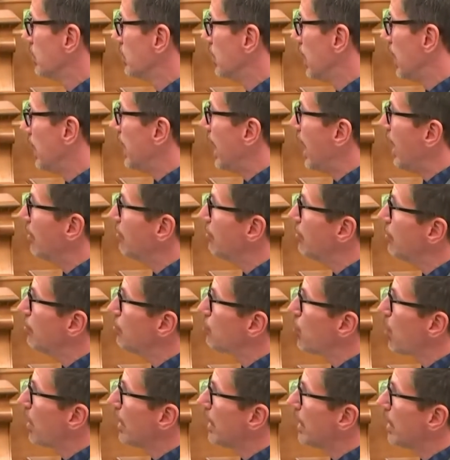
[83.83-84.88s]
And as he's
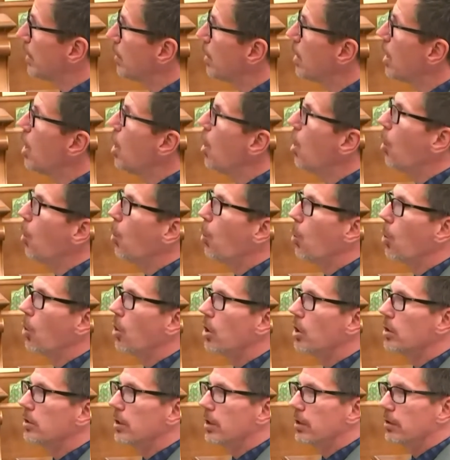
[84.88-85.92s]
running,
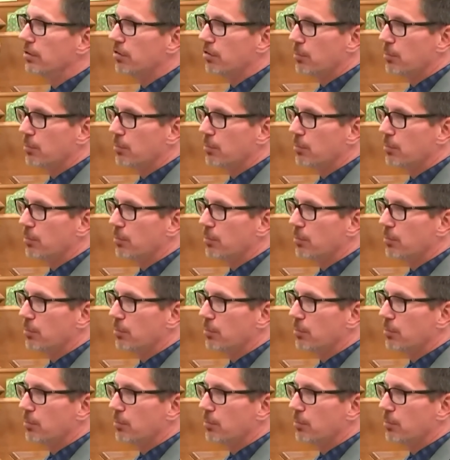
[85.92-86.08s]
word